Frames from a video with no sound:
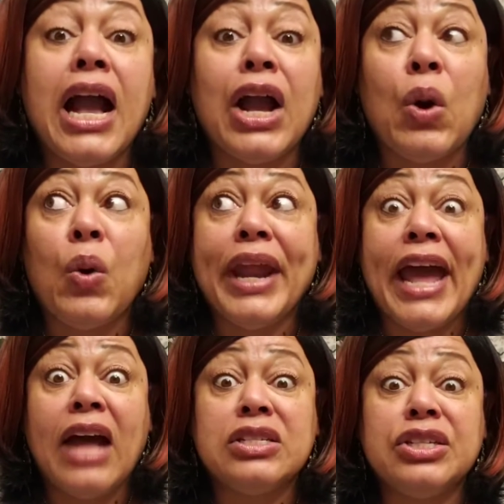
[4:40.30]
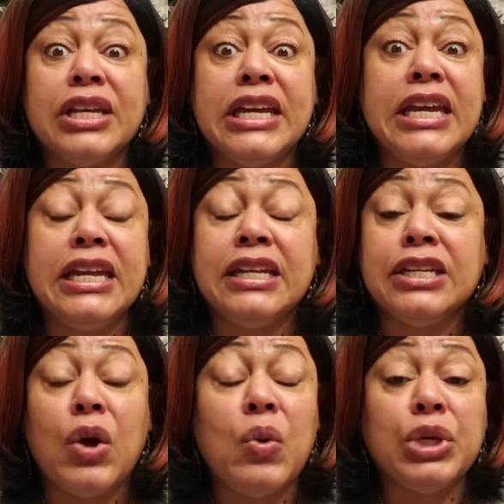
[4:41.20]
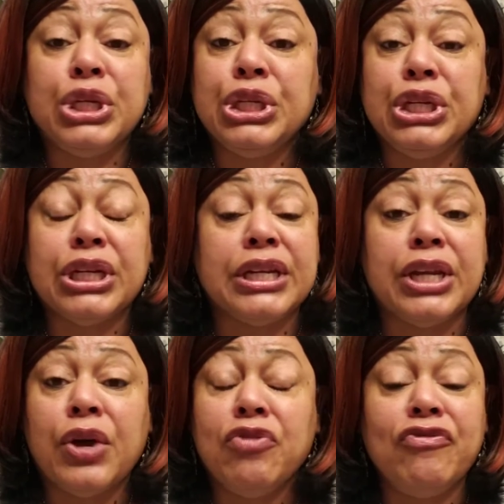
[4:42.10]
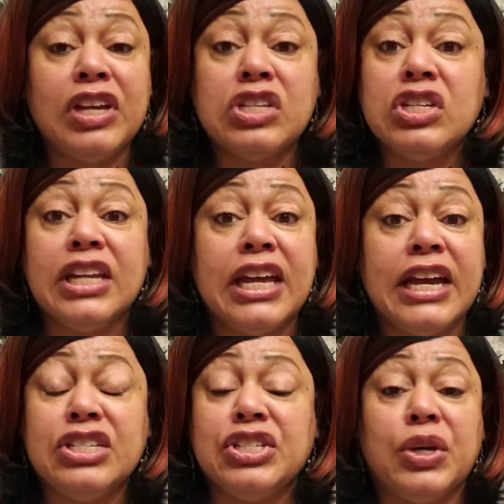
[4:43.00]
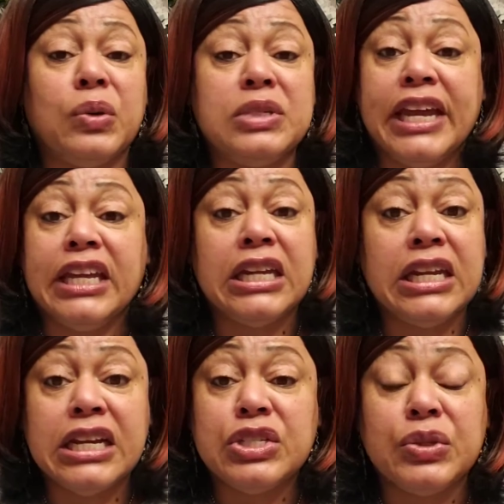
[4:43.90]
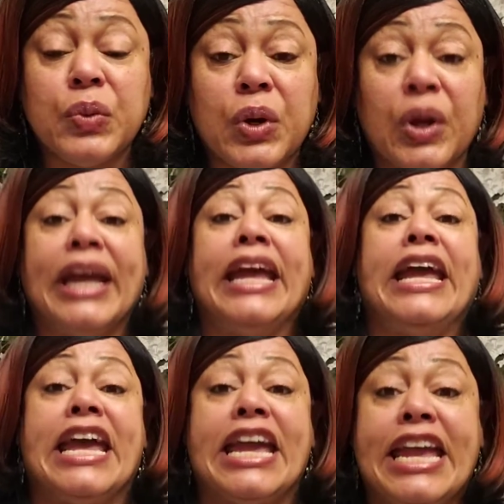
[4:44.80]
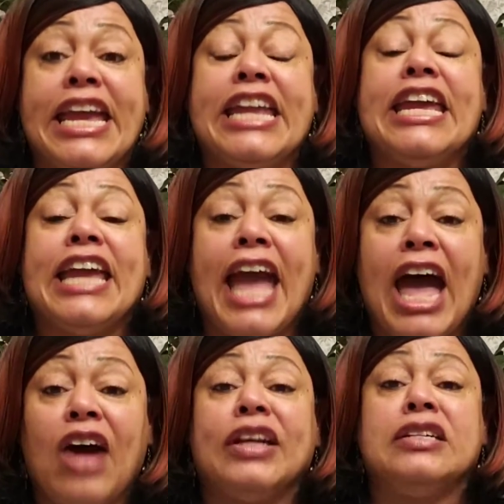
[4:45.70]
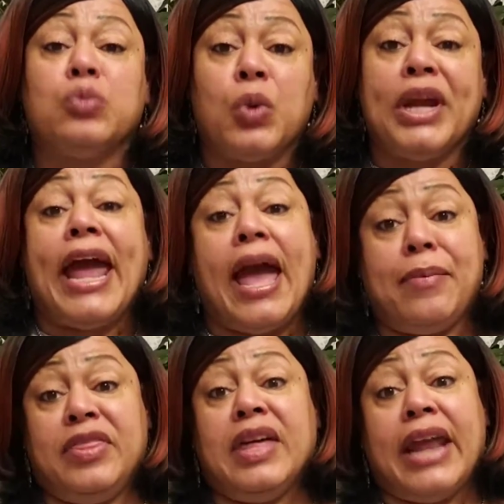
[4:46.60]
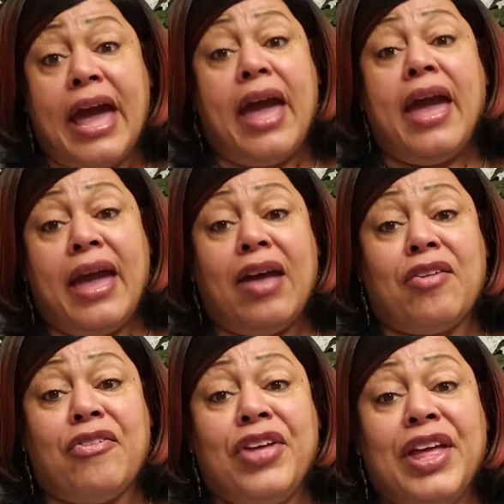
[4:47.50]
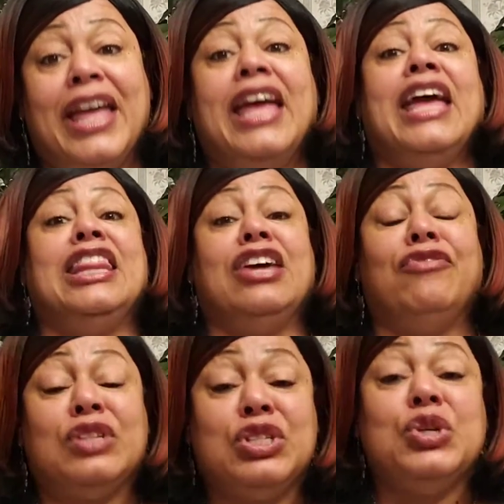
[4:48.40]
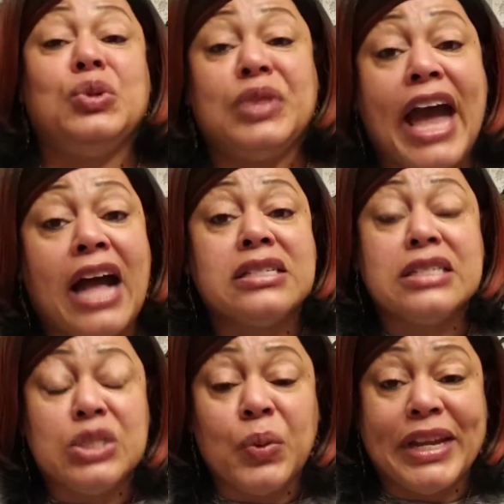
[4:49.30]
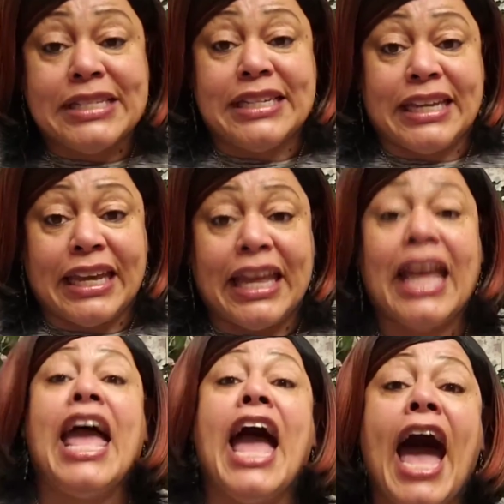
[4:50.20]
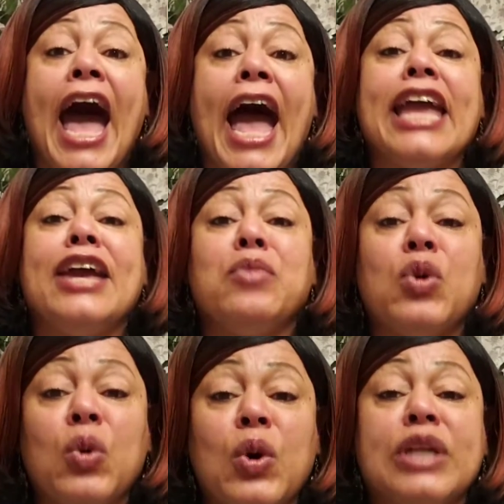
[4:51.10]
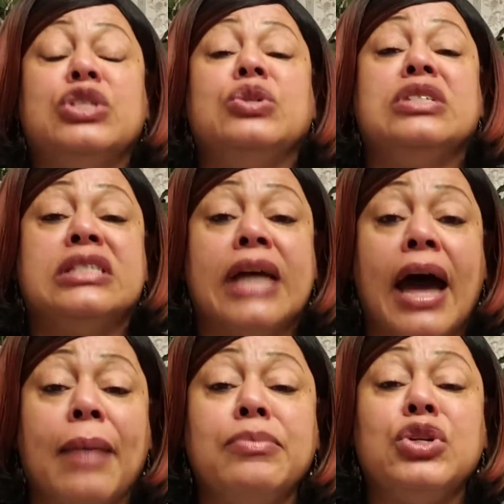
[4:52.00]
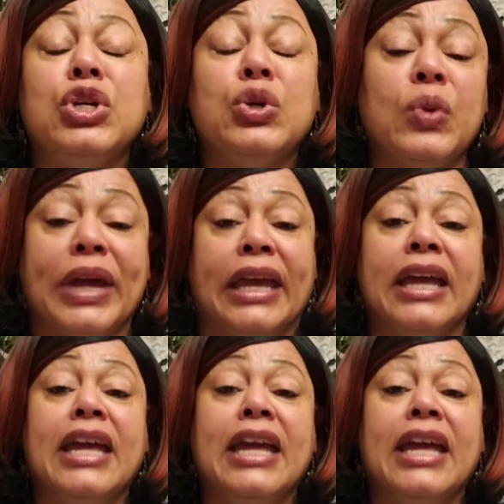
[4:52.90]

Going out to eat and don't cook and don't fix your lunch and don't take your lunch to work. Eating out is one habit that I have that for 2020, I am going to stop doing,